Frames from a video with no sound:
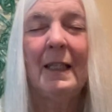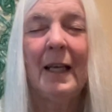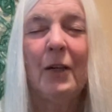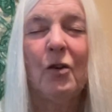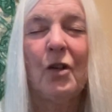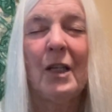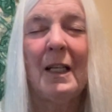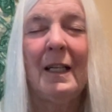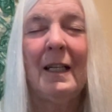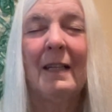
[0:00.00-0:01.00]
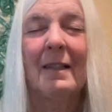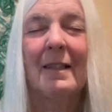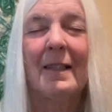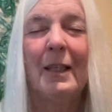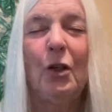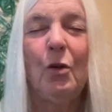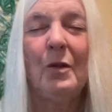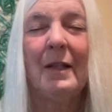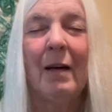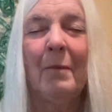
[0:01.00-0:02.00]
the energy and see
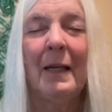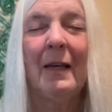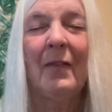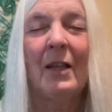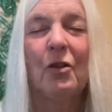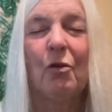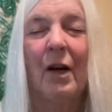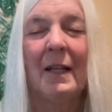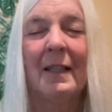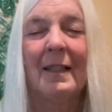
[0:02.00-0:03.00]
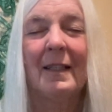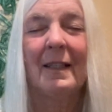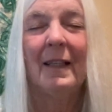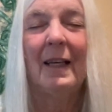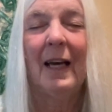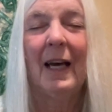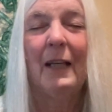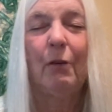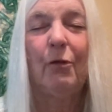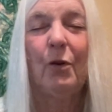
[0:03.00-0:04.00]
who's coming in, that's great.
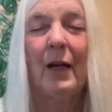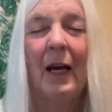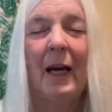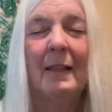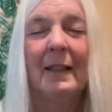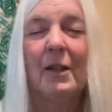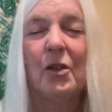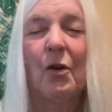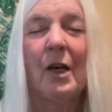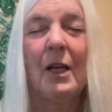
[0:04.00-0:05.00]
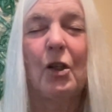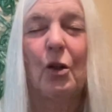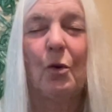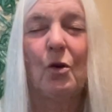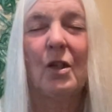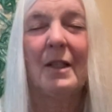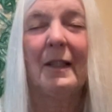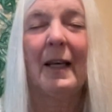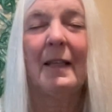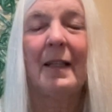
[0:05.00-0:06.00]
And if you can't, that's okay too. Just
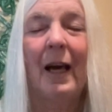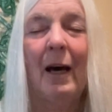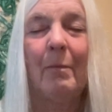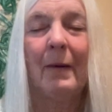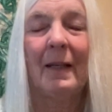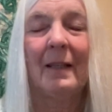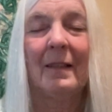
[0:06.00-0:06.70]
let it happen.